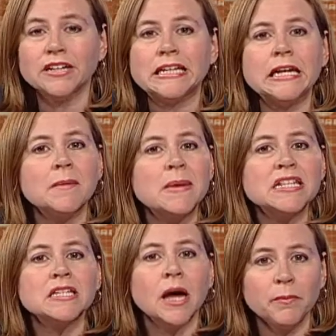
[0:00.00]
and
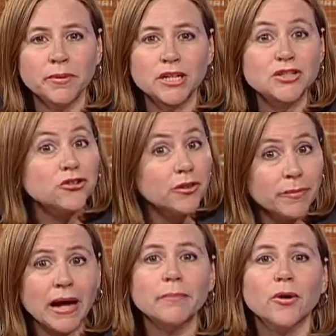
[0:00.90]
EMS companies are the
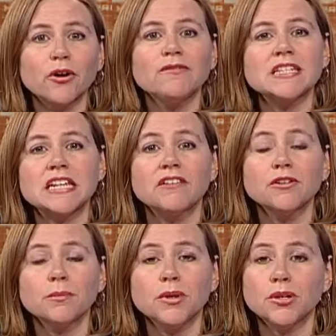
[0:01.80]
backbone of a safe
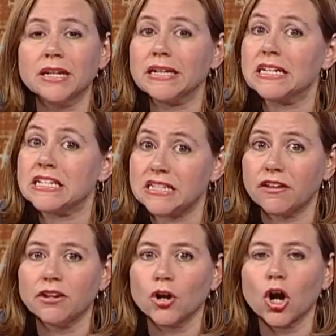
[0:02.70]
community,
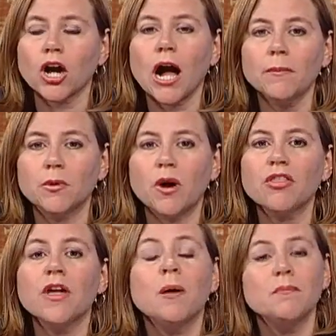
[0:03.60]
saving our Commonwealth
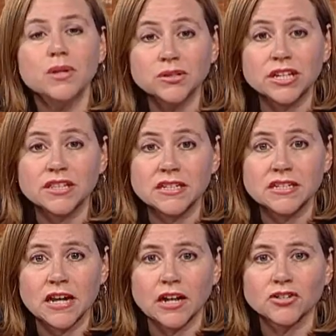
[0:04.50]
billions in
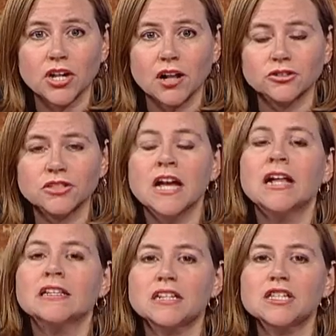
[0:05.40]
tax dollars.
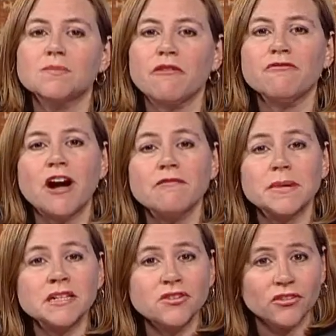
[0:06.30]
Let's spend 5
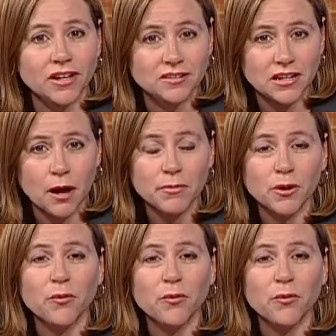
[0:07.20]
minutes on that topic